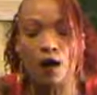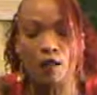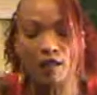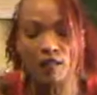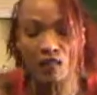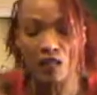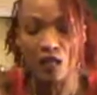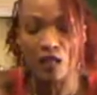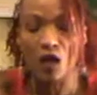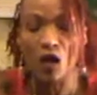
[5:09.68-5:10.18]

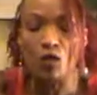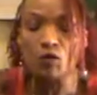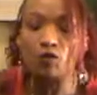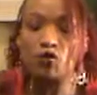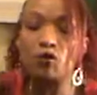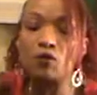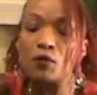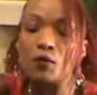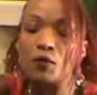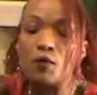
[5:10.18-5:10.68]

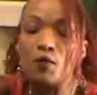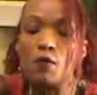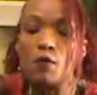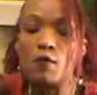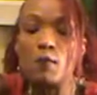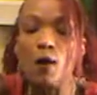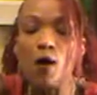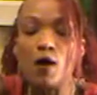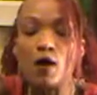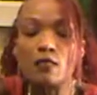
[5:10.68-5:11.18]

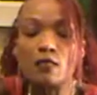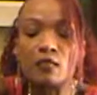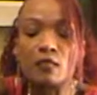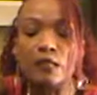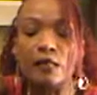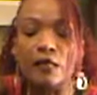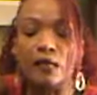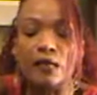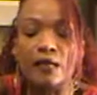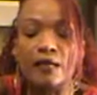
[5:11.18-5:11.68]
cilantro,
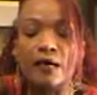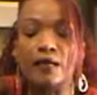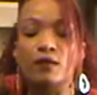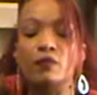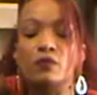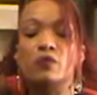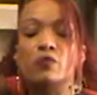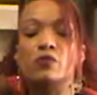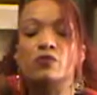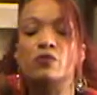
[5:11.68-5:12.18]
parsley, and I
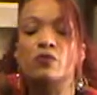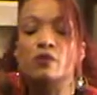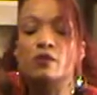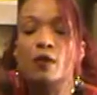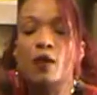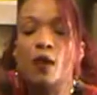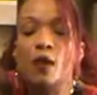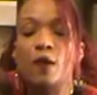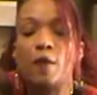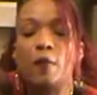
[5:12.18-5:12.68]

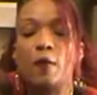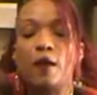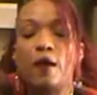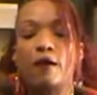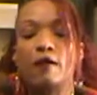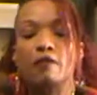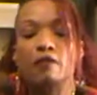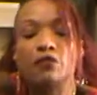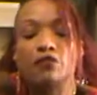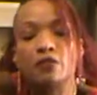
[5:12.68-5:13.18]
used a
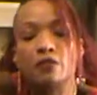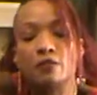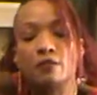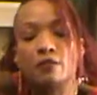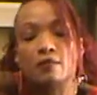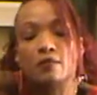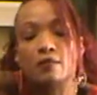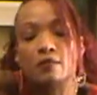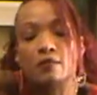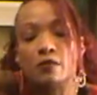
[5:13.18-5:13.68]
pair of
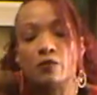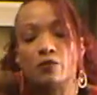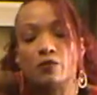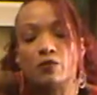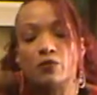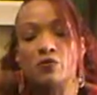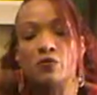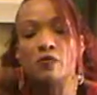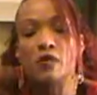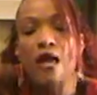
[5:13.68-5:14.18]

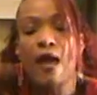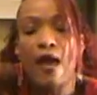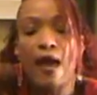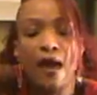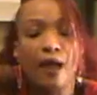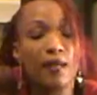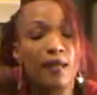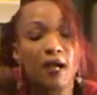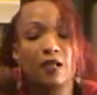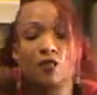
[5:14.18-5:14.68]
scissors,
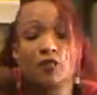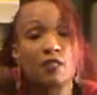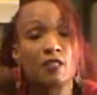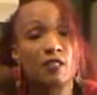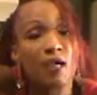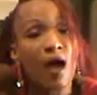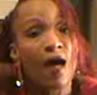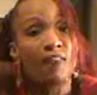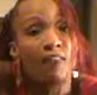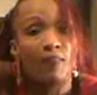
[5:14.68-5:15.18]
and I
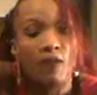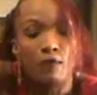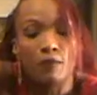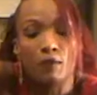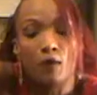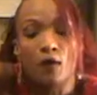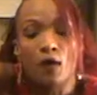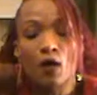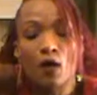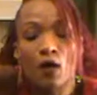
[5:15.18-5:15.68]
just cut them
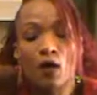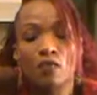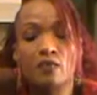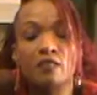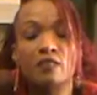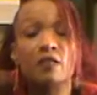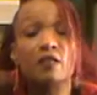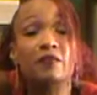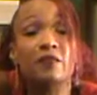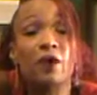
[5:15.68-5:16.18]

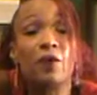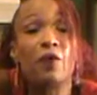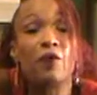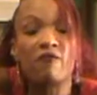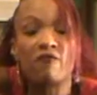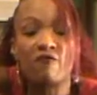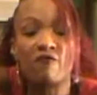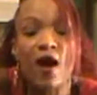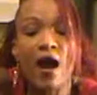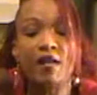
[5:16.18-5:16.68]
until they were
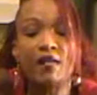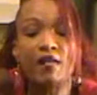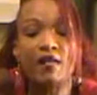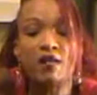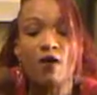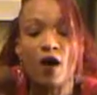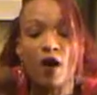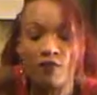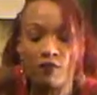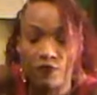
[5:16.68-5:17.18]
fine
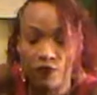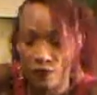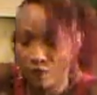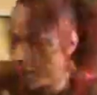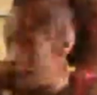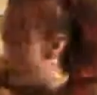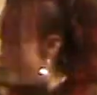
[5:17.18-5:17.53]
enough